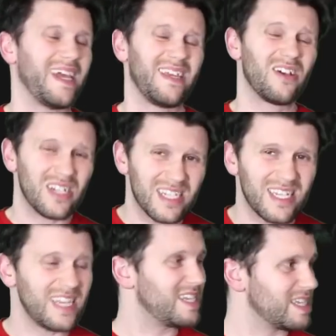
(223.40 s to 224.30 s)
you can
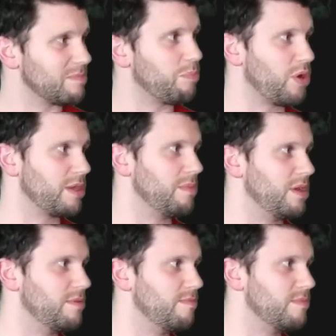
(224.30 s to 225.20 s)
see
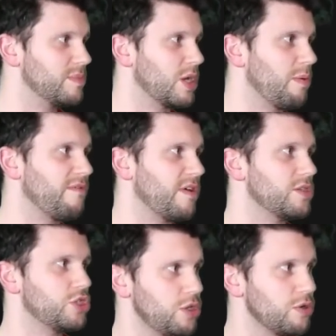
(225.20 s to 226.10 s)
disappointment. So
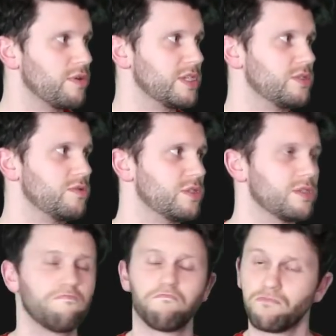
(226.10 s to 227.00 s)
with two
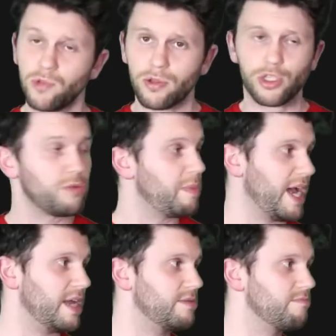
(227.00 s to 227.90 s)
crystals, not too
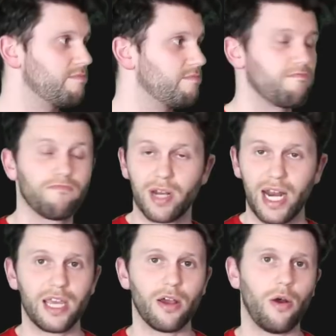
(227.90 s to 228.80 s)
bad.
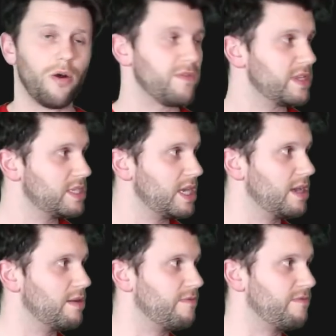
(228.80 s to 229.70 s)
Plenty of
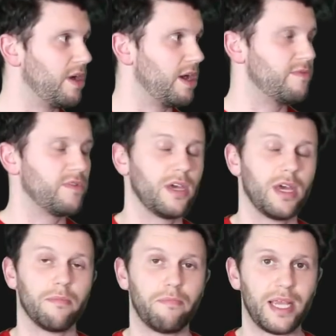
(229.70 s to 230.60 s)
tier 5
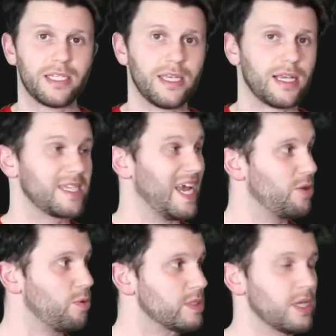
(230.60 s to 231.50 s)
basics
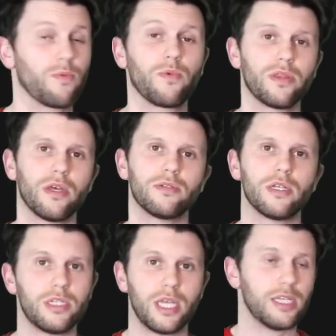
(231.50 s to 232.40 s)
and also with those
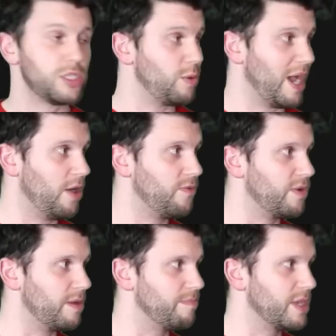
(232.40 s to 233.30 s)
tier 2
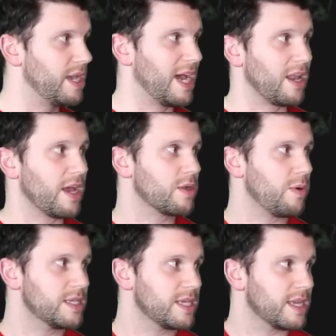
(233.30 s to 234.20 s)
alpha. And
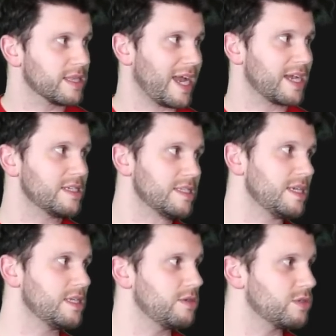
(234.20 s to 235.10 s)
likewise, that
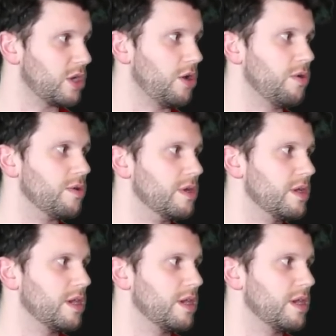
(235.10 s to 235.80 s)
continues on.